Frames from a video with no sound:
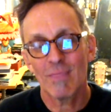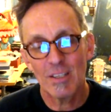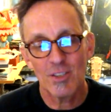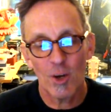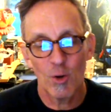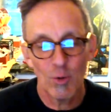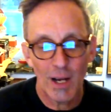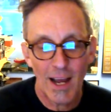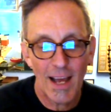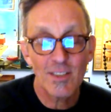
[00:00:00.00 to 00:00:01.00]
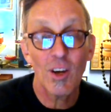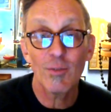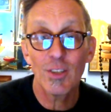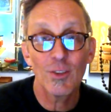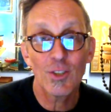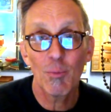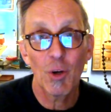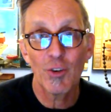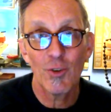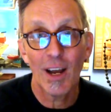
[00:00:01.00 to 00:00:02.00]
So hats off to those
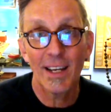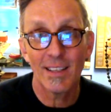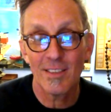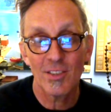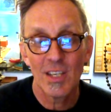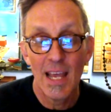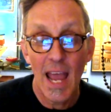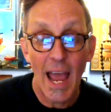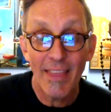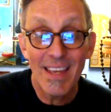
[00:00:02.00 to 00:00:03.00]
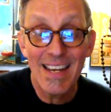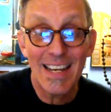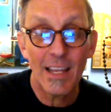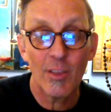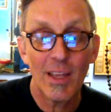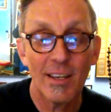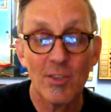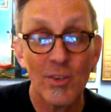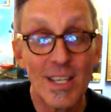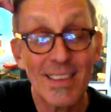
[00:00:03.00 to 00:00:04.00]
Komodo dragons. And then it
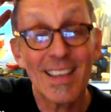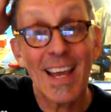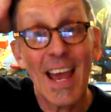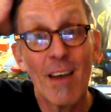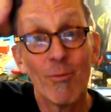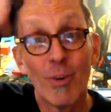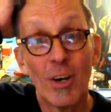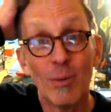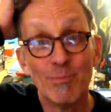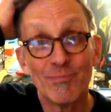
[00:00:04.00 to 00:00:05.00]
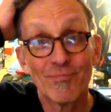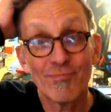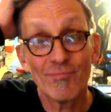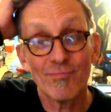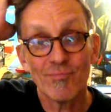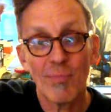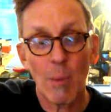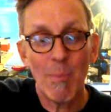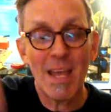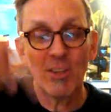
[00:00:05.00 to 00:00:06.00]
turns out that they have
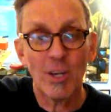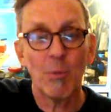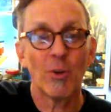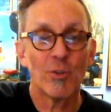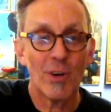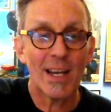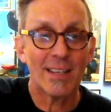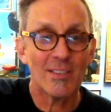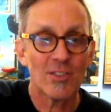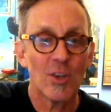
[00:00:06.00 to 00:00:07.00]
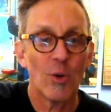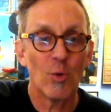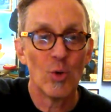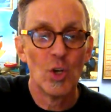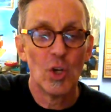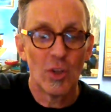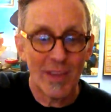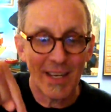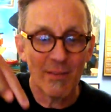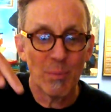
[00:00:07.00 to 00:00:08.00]
male Komodo dragons. So
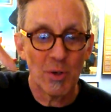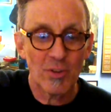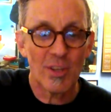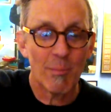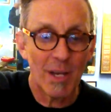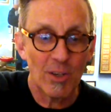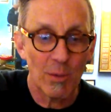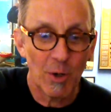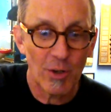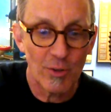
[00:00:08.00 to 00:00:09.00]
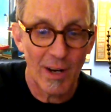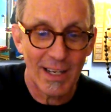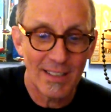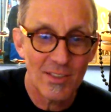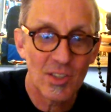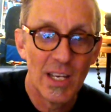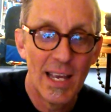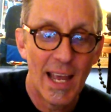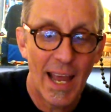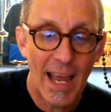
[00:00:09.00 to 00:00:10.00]
they give birth to the male Komodo dragons,
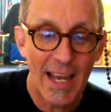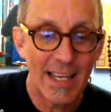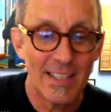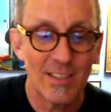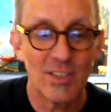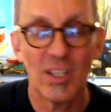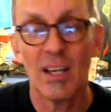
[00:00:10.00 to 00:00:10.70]
and